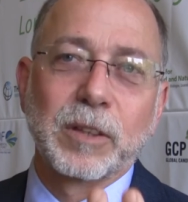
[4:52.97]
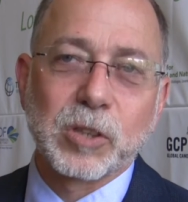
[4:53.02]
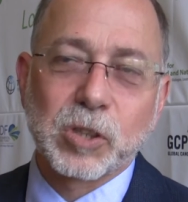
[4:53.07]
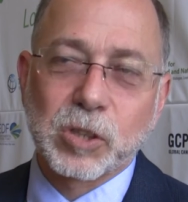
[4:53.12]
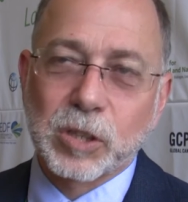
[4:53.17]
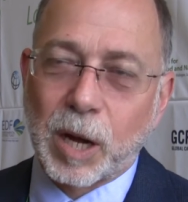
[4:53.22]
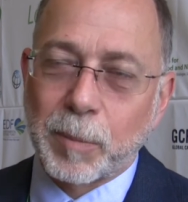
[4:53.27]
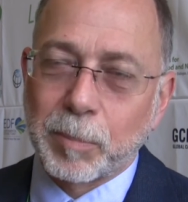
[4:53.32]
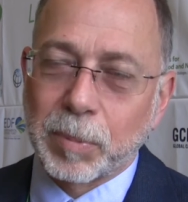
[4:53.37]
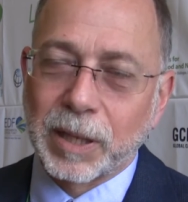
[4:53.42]

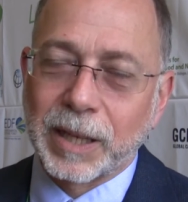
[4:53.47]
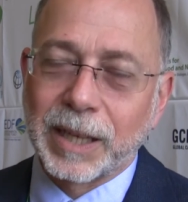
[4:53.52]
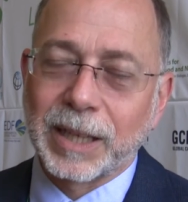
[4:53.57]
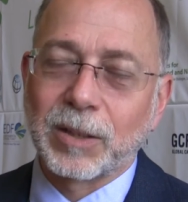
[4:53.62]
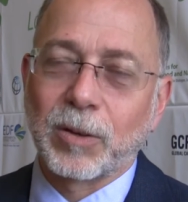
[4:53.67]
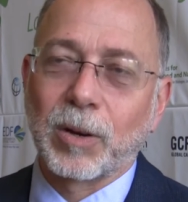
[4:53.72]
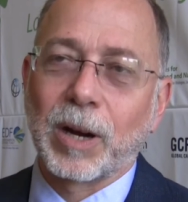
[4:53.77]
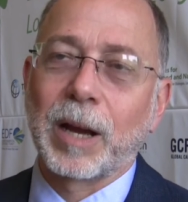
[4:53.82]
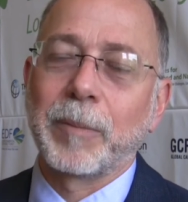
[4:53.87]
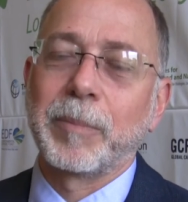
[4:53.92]
stop
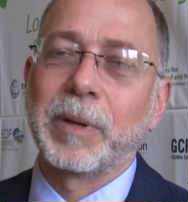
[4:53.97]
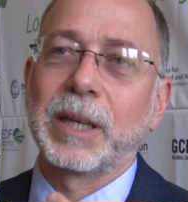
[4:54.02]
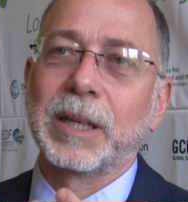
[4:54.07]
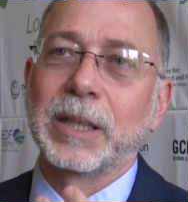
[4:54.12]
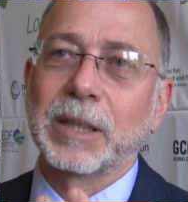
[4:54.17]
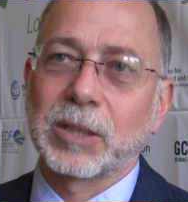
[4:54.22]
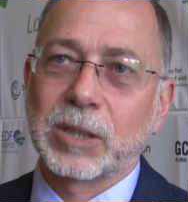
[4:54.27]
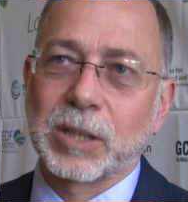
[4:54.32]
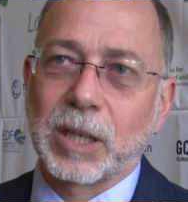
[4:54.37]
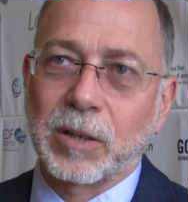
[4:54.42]
land
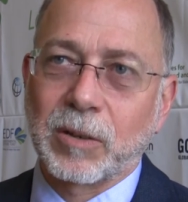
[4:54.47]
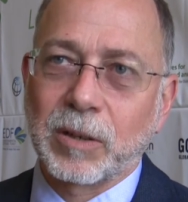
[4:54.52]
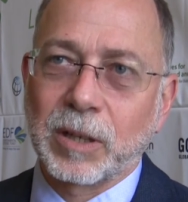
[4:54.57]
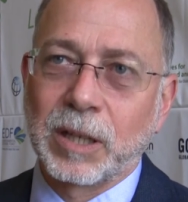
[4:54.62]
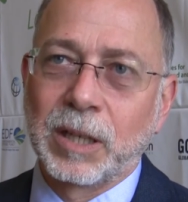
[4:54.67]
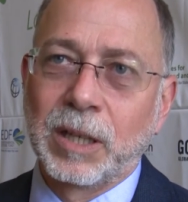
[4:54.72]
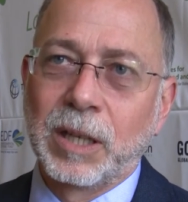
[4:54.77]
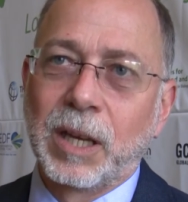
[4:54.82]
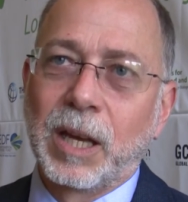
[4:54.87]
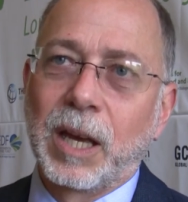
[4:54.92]
grabbing, et
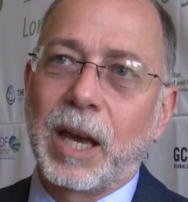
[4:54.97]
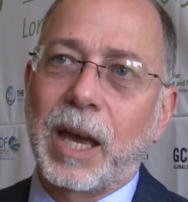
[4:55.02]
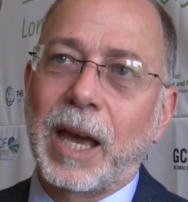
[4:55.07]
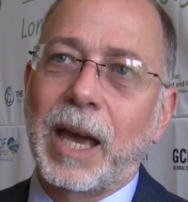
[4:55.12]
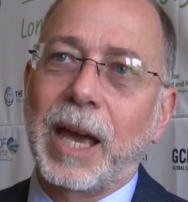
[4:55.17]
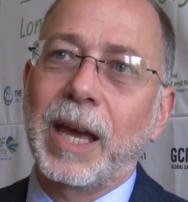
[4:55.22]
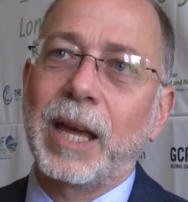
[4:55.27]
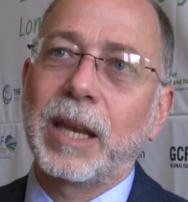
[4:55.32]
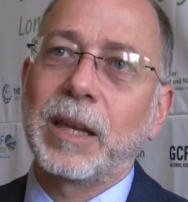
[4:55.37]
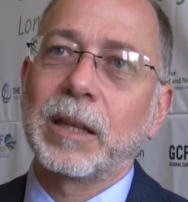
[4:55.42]
cetera,
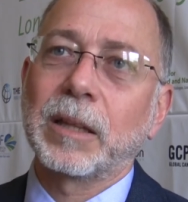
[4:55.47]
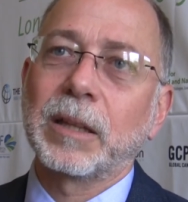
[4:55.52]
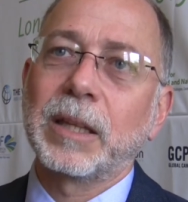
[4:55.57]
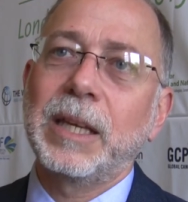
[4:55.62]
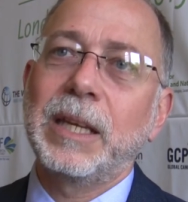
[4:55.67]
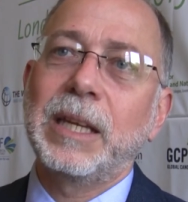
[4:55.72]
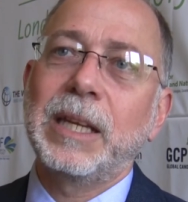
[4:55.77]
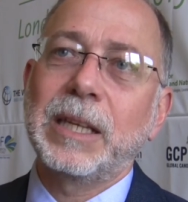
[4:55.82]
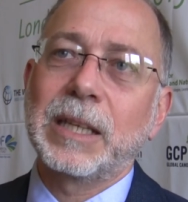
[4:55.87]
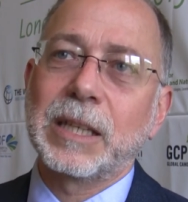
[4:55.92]
and
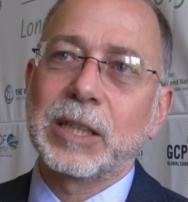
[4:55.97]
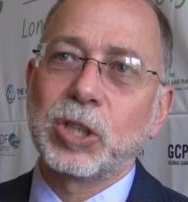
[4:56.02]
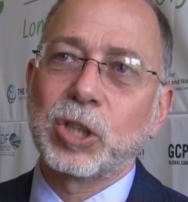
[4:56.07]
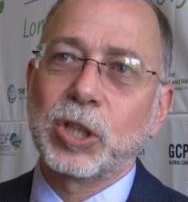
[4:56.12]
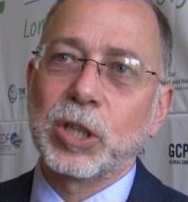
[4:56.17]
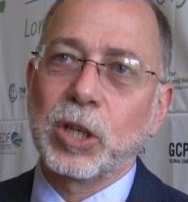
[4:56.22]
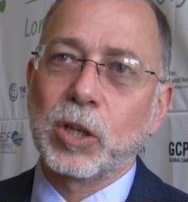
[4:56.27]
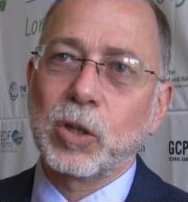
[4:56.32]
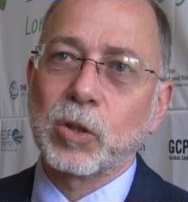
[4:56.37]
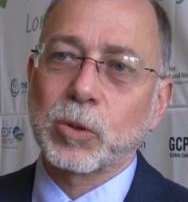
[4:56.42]
leading
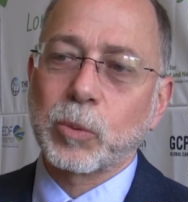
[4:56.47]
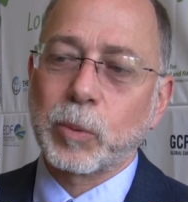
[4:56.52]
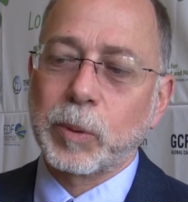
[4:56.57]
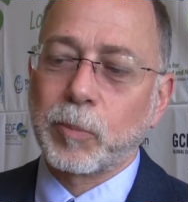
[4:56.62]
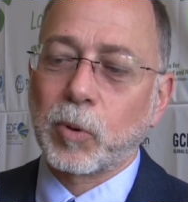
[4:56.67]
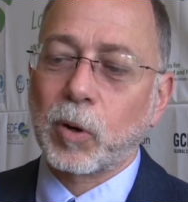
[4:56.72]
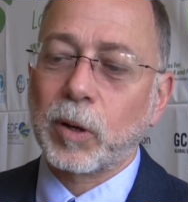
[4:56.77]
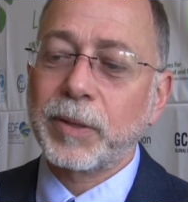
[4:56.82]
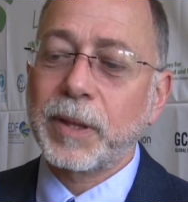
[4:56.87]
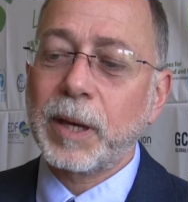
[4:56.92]
NGOs. We
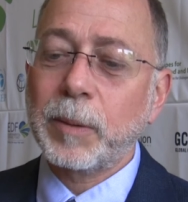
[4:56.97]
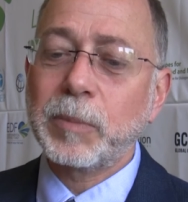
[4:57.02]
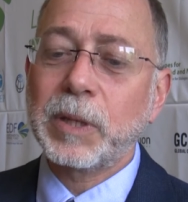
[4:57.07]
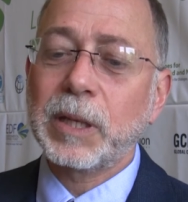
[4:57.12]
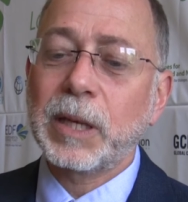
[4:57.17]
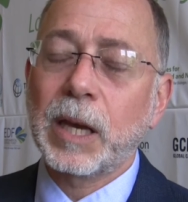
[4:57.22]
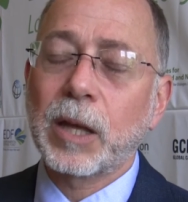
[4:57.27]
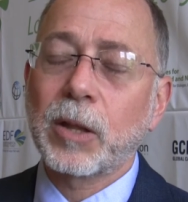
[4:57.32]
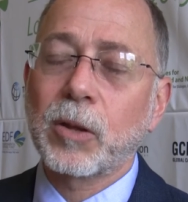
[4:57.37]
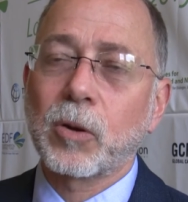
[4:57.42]
brought them
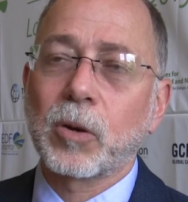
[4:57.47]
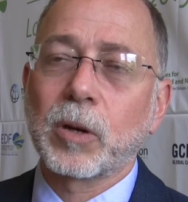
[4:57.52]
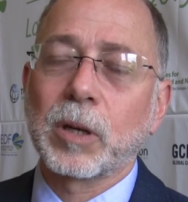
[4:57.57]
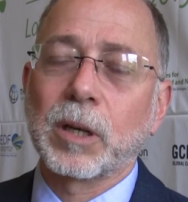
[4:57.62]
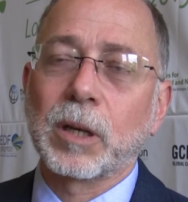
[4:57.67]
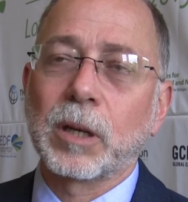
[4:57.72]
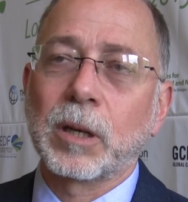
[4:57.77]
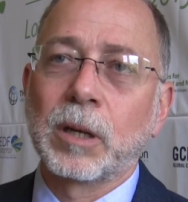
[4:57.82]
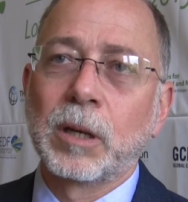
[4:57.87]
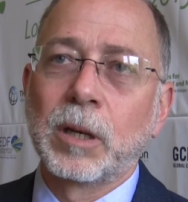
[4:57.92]
together
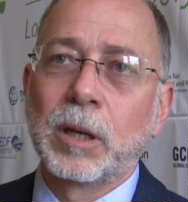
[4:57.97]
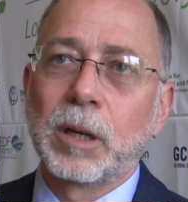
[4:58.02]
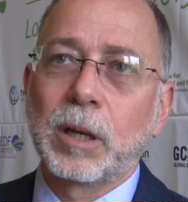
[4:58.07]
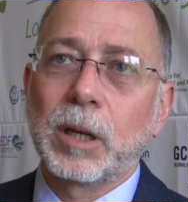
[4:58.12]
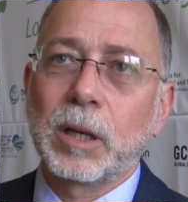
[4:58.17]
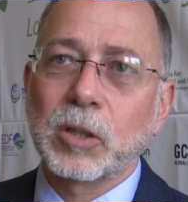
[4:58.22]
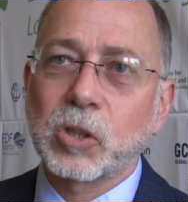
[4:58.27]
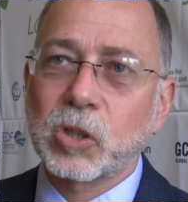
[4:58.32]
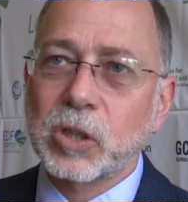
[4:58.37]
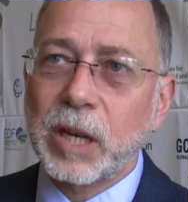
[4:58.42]
in
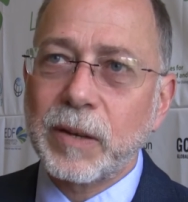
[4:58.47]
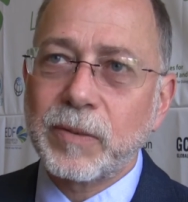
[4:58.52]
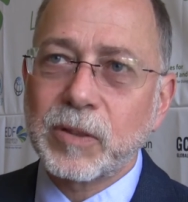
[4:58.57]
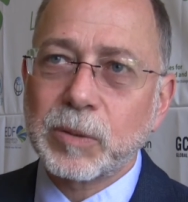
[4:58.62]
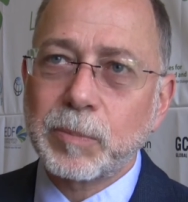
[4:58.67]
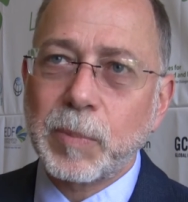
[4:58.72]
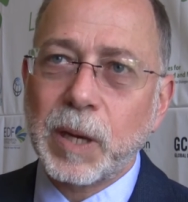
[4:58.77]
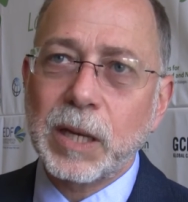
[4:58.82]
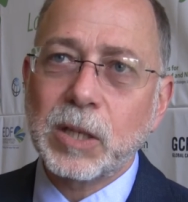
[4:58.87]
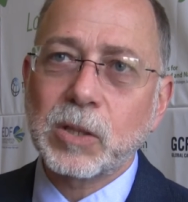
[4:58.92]
a safe
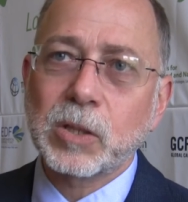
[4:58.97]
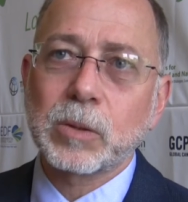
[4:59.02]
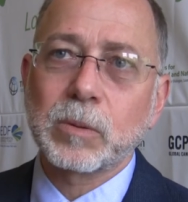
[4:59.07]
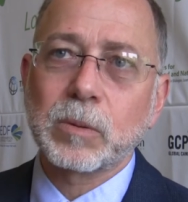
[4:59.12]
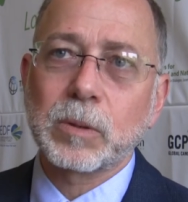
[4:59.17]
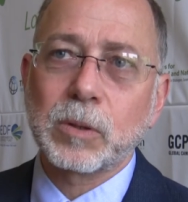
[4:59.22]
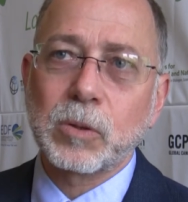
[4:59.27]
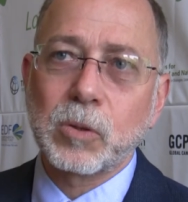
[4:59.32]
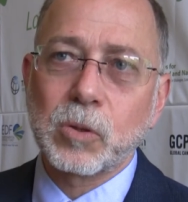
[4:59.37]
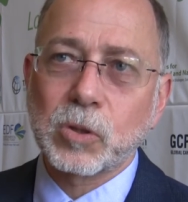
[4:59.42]
space.
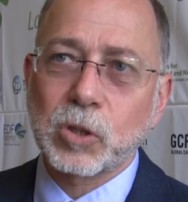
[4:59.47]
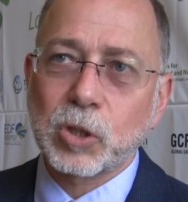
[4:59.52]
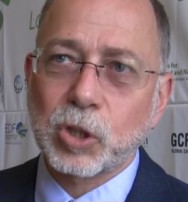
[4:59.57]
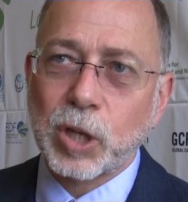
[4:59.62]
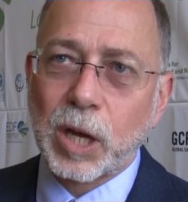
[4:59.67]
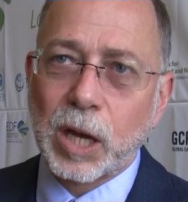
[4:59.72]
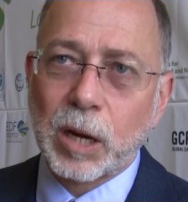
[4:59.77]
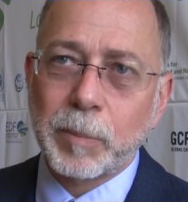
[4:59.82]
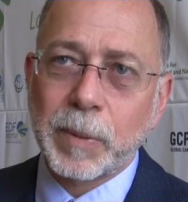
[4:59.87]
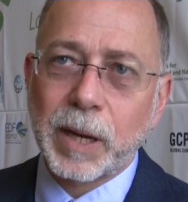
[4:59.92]
We used the
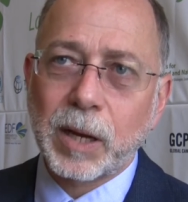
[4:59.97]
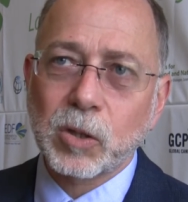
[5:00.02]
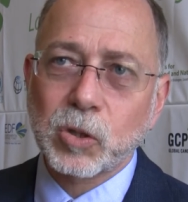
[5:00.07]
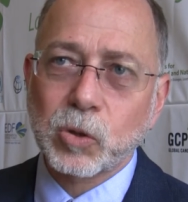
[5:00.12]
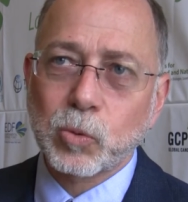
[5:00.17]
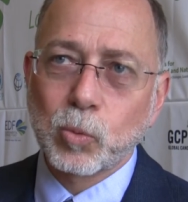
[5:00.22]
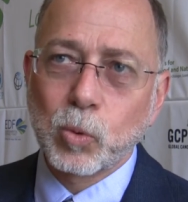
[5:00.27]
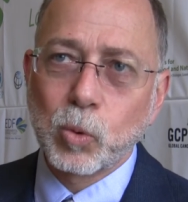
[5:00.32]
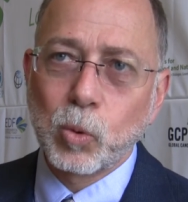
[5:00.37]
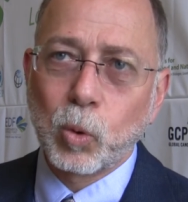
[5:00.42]
Chatham
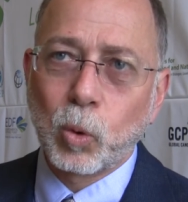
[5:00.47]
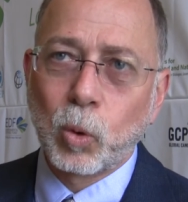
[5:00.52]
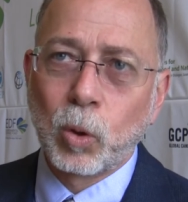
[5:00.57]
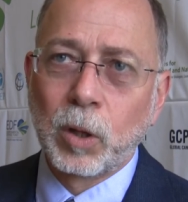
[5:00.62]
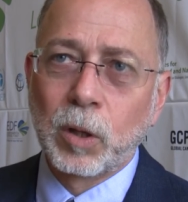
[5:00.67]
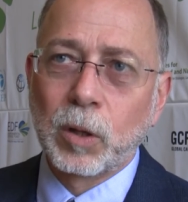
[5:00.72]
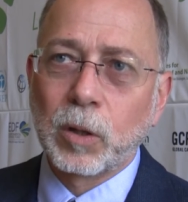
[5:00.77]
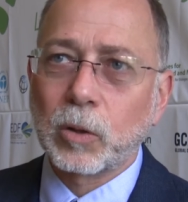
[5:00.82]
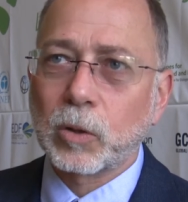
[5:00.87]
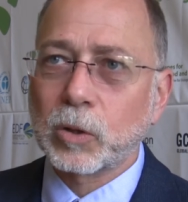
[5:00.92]
House
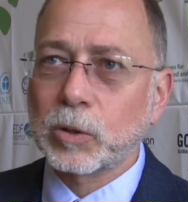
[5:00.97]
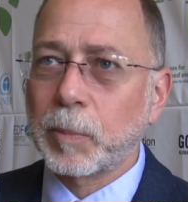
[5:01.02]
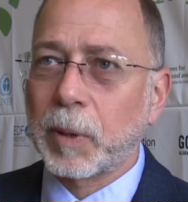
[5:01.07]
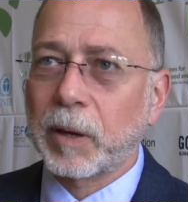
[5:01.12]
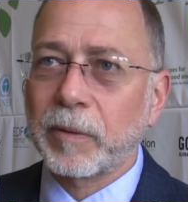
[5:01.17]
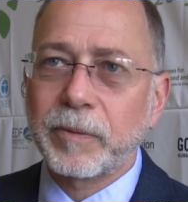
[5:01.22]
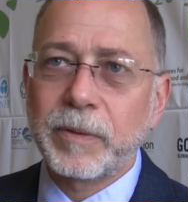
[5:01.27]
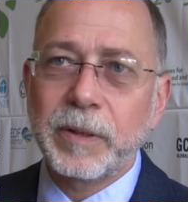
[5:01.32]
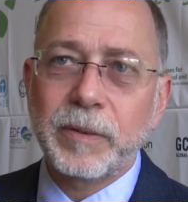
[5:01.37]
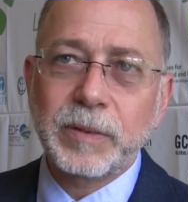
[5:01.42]
rule. There's
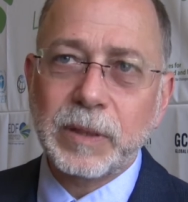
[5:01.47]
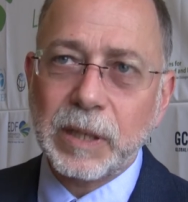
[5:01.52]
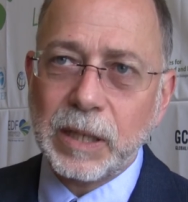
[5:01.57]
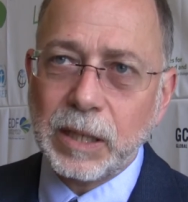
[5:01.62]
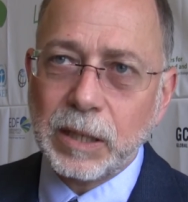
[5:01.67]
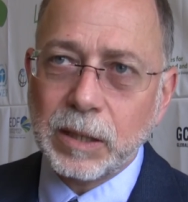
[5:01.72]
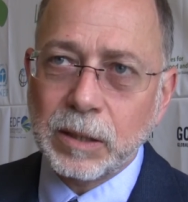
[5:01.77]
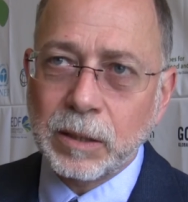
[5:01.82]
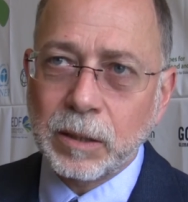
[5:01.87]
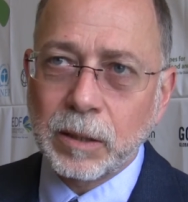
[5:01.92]
about
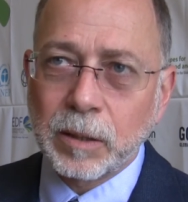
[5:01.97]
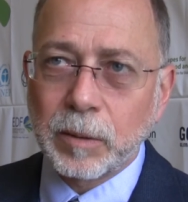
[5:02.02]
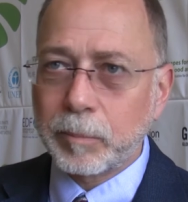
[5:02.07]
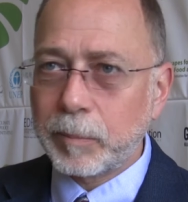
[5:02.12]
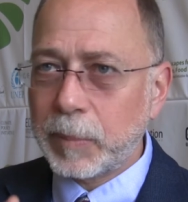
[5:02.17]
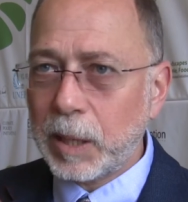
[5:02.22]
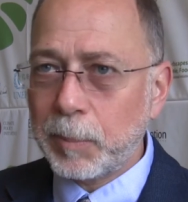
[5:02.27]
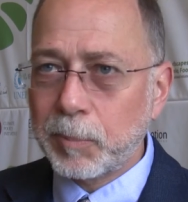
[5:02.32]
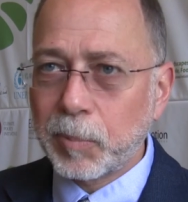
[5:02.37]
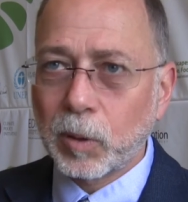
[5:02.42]
15
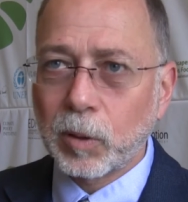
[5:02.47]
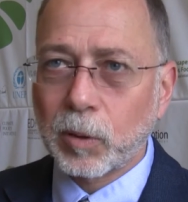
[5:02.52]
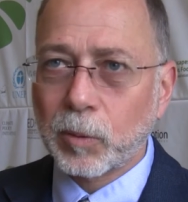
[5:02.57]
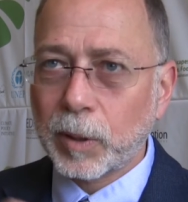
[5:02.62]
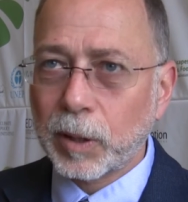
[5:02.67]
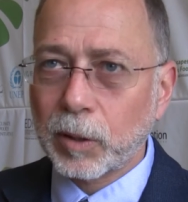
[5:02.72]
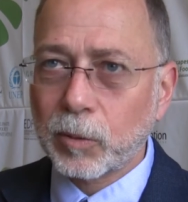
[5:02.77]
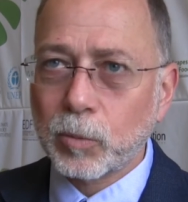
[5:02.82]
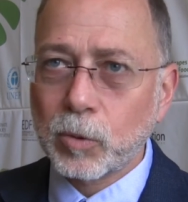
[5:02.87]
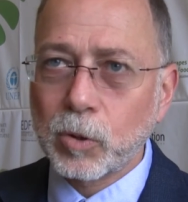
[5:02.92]
people
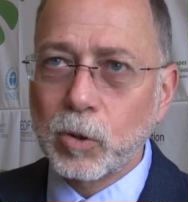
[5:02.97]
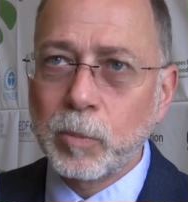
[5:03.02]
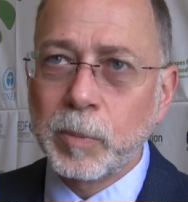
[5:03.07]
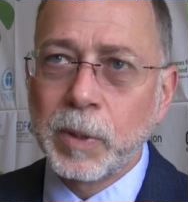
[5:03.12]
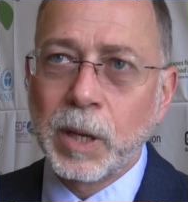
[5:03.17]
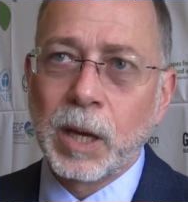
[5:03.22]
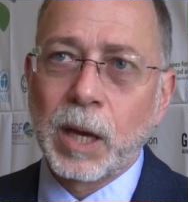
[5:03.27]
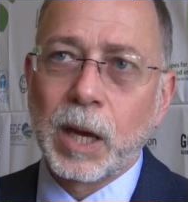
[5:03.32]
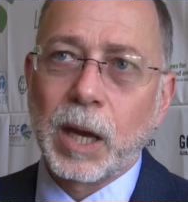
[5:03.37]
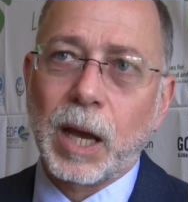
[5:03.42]
around the room.